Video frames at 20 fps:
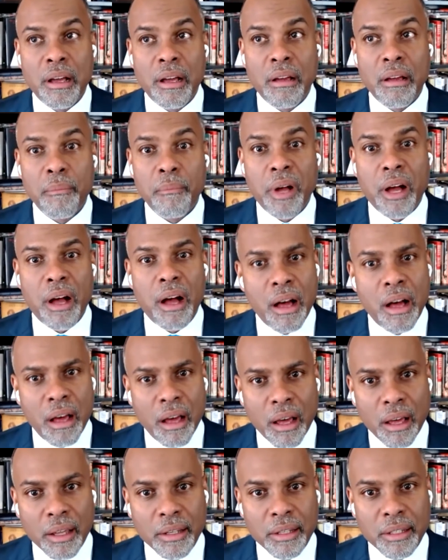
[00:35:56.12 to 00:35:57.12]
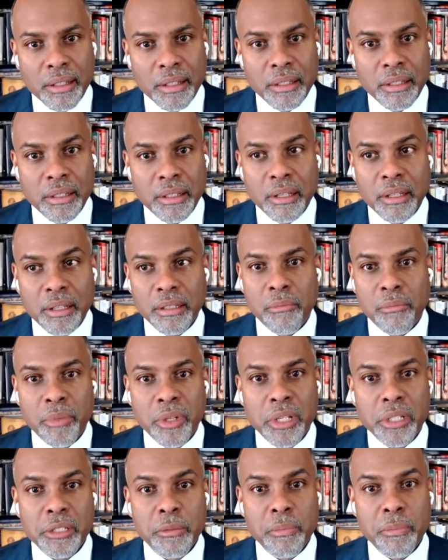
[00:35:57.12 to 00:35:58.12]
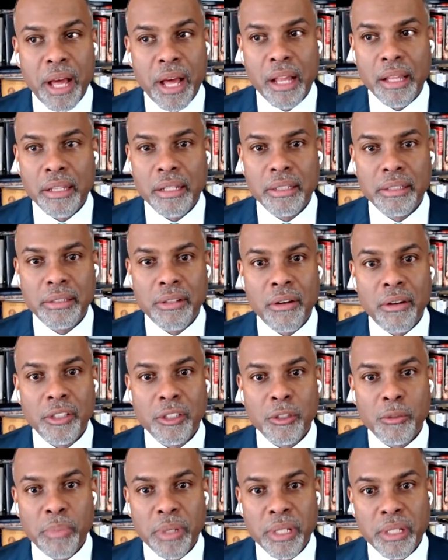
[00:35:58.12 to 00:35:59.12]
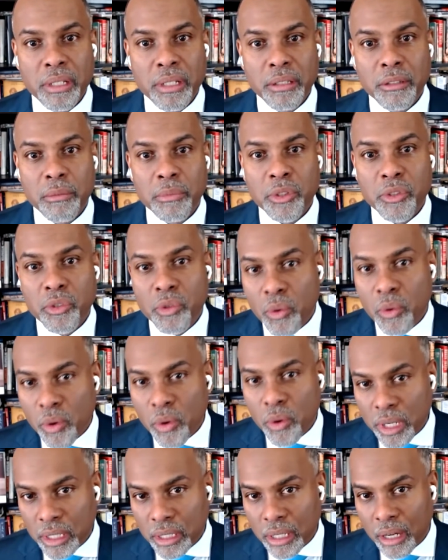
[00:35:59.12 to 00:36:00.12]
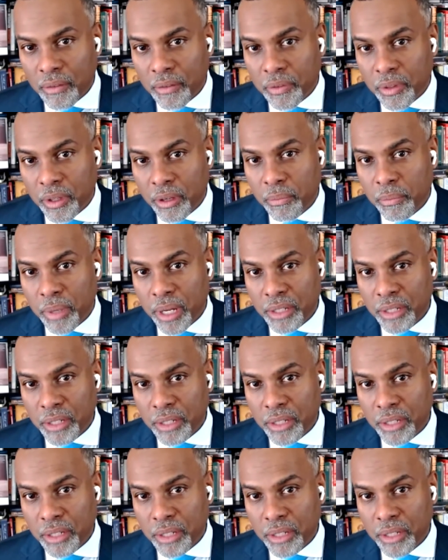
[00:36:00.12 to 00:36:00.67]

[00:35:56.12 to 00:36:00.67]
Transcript: odd that municipalities are spending the majority of their